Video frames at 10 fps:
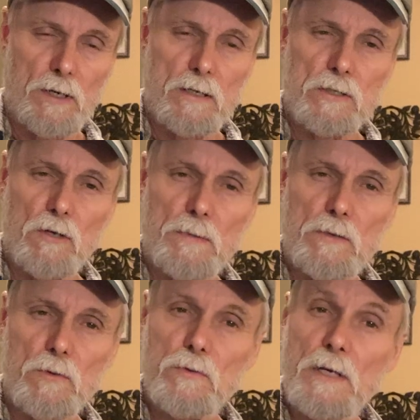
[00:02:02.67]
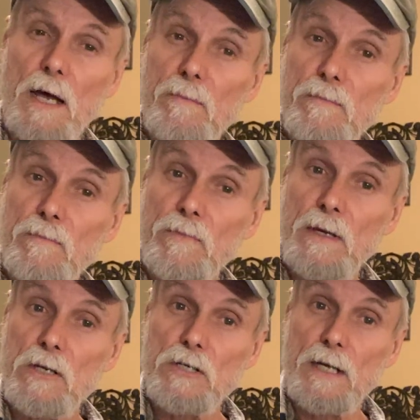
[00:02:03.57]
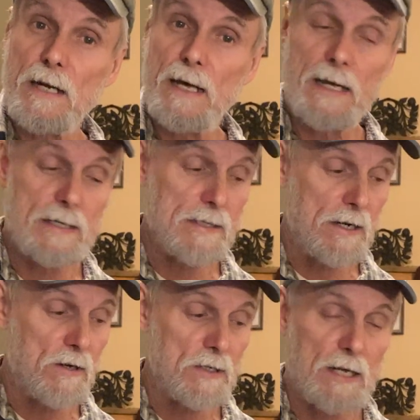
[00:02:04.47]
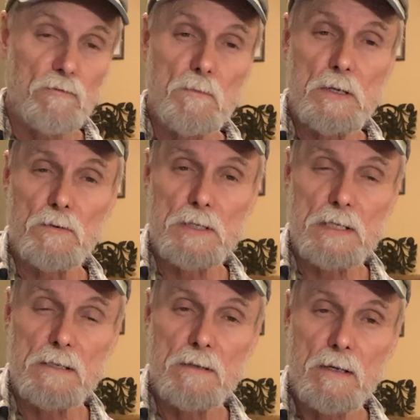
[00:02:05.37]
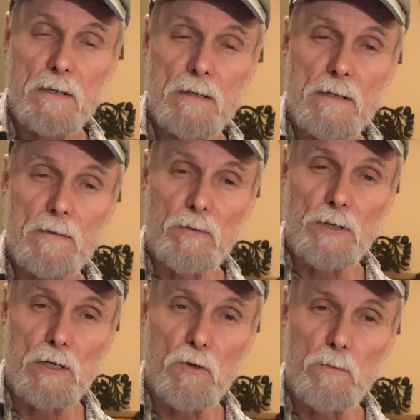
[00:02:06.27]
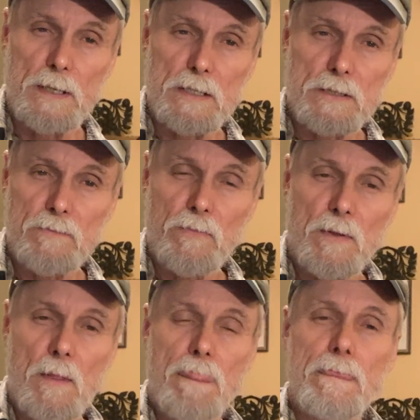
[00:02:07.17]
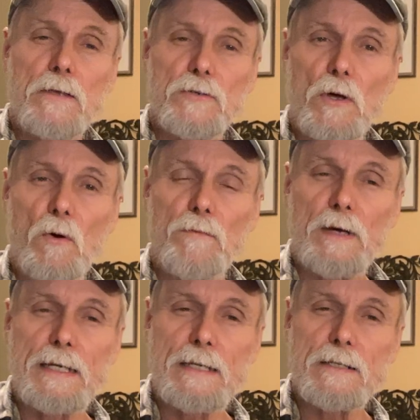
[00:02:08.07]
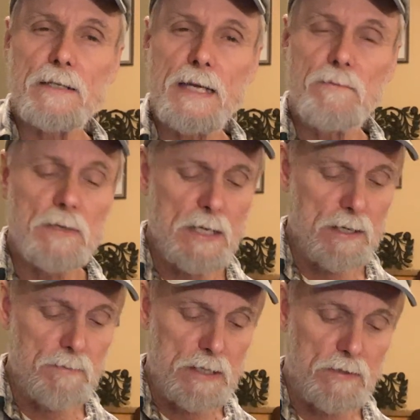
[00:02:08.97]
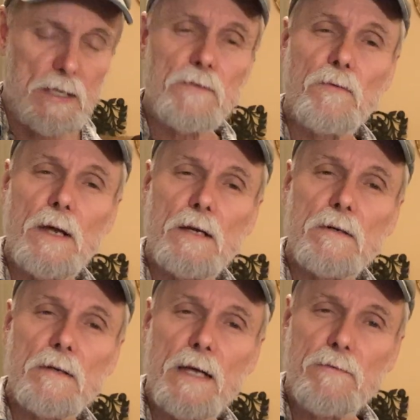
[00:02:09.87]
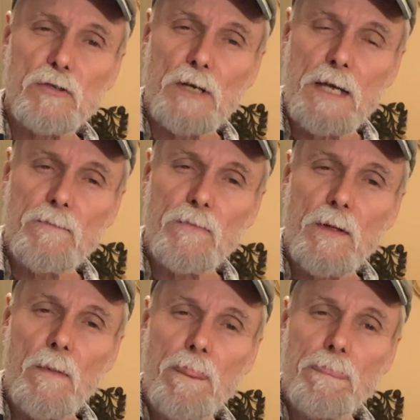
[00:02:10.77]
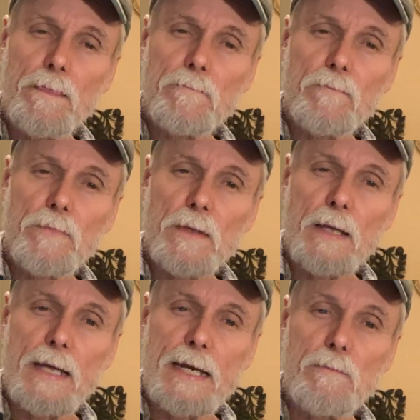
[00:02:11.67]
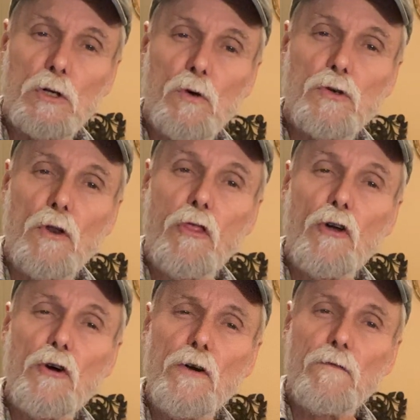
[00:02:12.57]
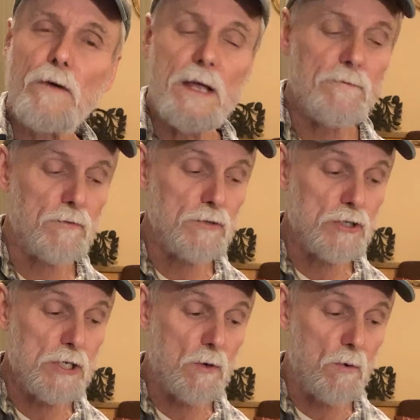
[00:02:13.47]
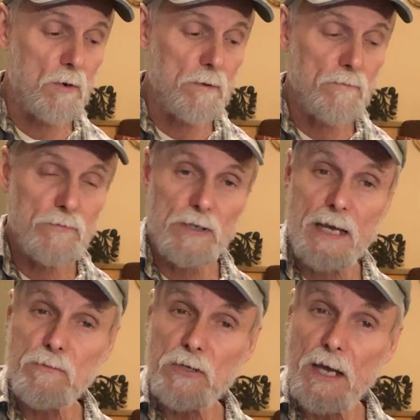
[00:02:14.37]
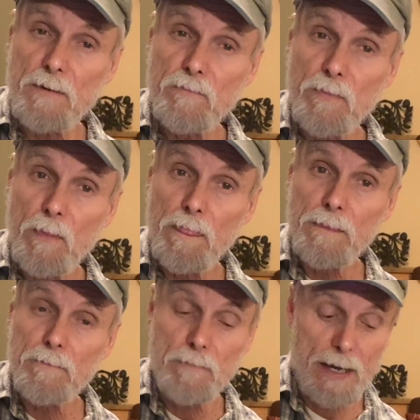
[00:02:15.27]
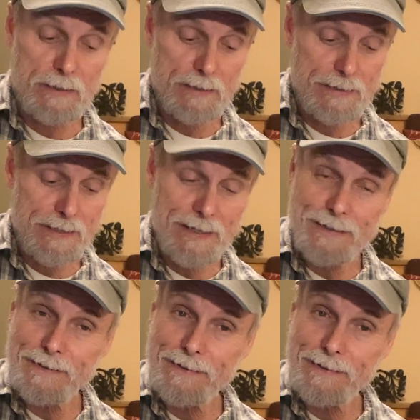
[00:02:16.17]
fret is going to be the root top. So you got a high D there and kind of a middle D with a low bass. So if I did the same thing, it'd be the 10th fret, F shape, and I'm going to go to the 3rd fret for the G chord, same shape, back to the 10th,